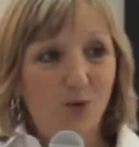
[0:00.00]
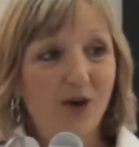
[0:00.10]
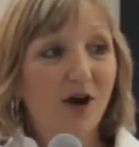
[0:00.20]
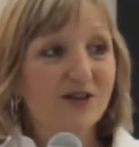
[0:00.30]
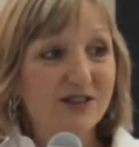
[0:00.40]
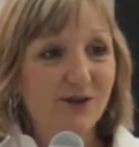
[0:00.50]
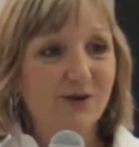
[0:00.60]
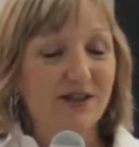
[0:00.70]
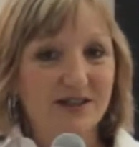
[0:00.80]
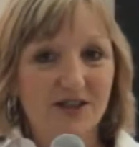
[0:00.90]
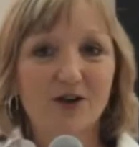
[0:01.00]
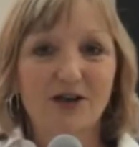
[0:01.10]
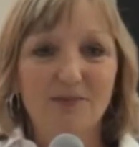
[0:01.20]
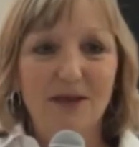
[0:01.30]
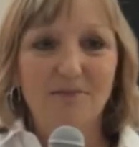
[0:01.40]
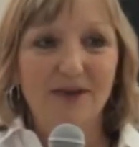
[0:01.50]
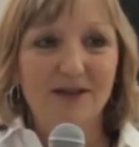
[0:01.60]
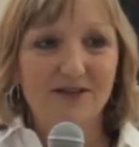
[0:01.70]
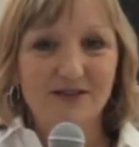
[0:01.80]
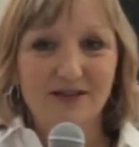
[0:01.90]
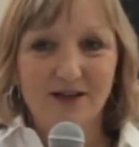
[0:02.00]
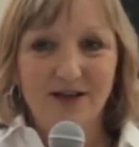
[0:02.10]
We are serious in our commitment.